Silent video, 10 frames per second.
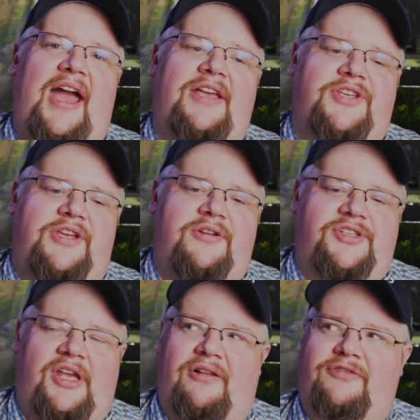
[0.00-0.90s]
asking
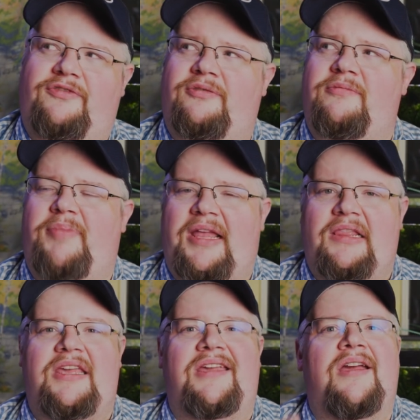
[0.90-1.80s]
yourself,
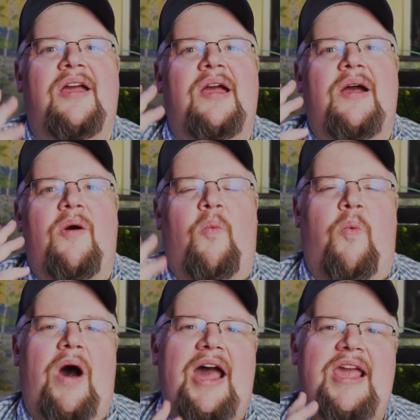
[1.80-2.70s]
Bentley,
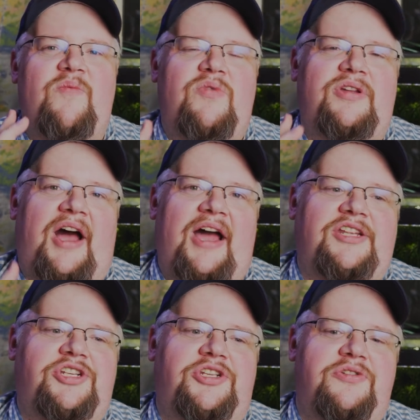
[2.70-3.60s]
why would I
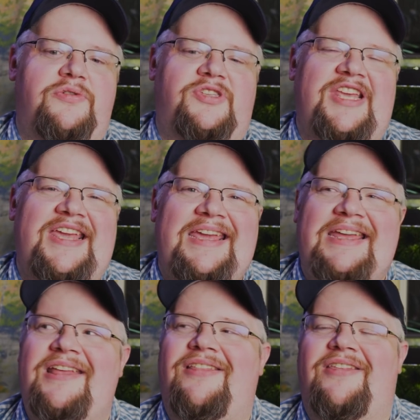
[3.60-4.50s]
choose
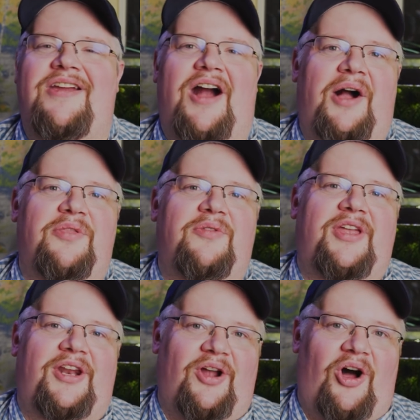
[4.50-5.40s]
anything other
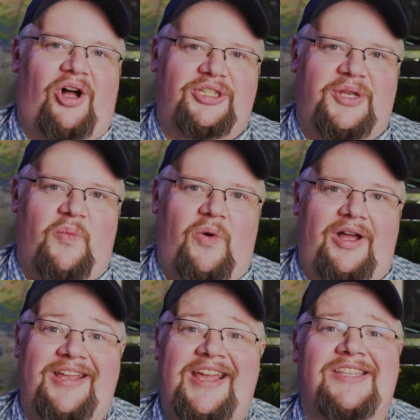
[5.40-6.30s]
than an
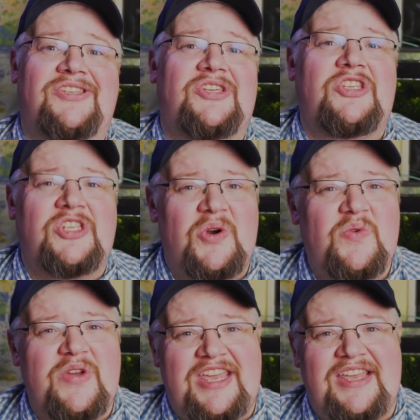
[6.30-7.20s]
all-in-one? It's
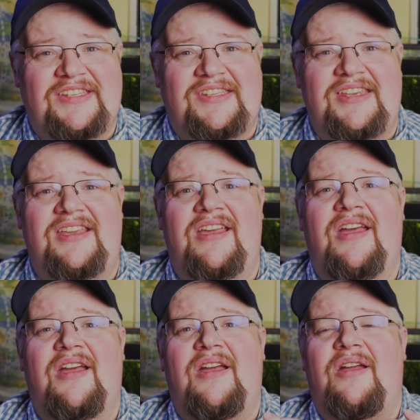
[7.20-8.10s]
so easy.
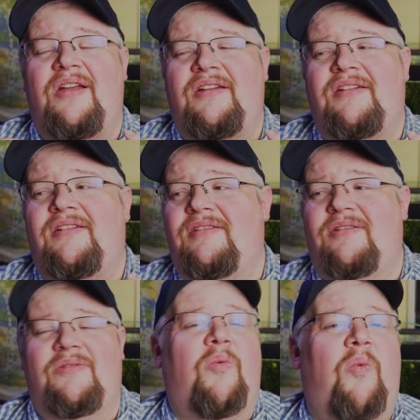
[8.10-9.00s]

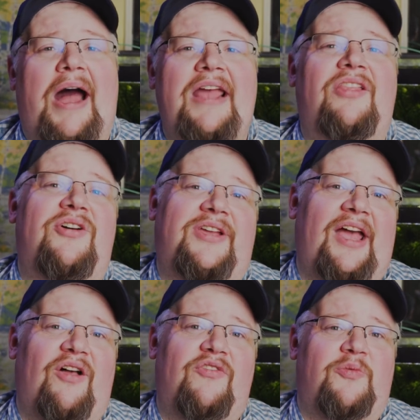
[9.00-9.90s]
Why look
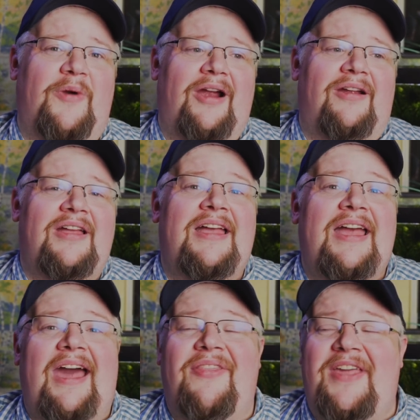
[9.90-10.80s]
elsewhere?
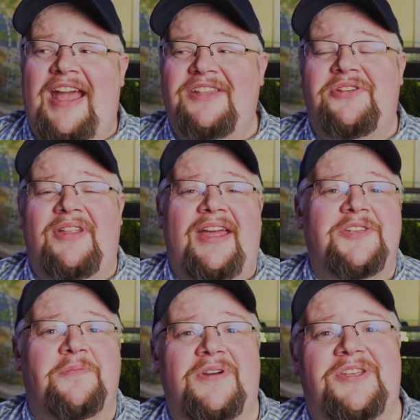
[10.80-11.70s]
And the answer to that
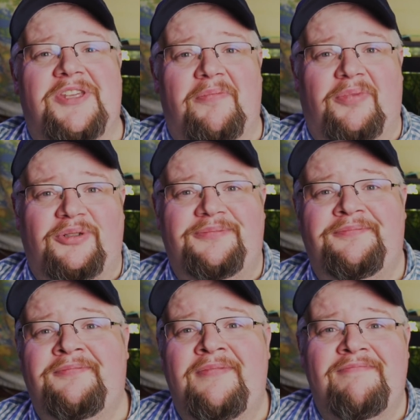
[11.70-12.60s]
is pretty simple.
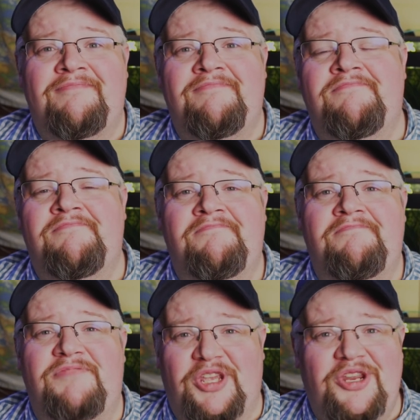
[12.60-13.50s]

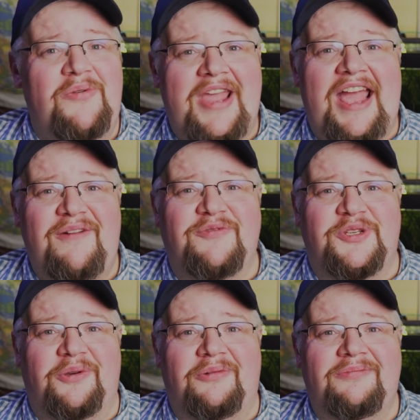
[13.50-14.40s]
You don't have to.